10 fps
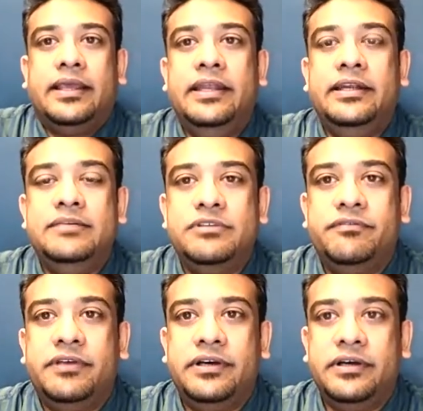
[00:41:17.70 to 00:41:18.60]
in terms of
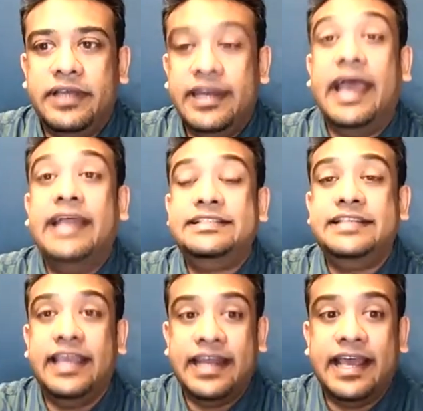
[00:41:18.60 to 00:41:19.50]

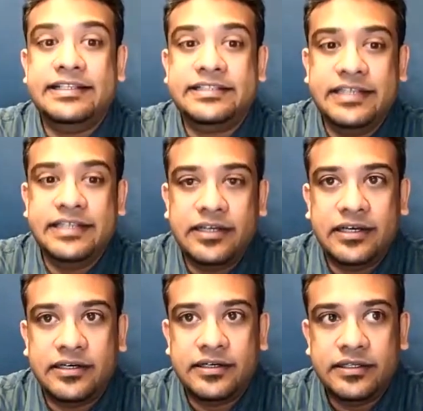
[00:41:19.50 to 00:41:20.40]
enhancing
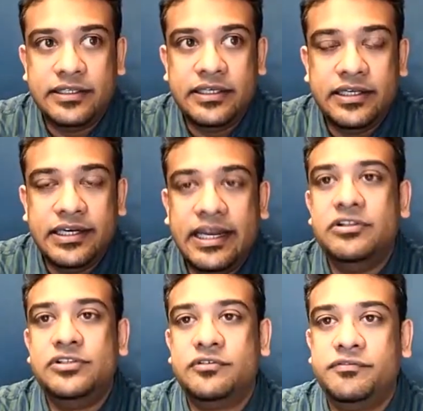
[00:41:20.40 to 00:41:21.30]
the
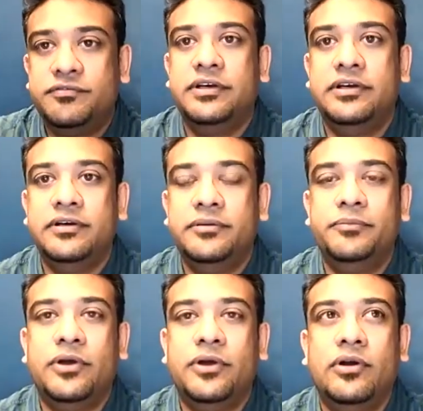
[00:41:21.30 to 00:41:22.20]
levels of
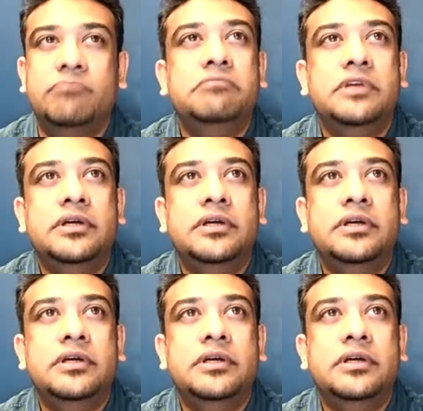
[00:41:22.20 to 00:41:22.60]
or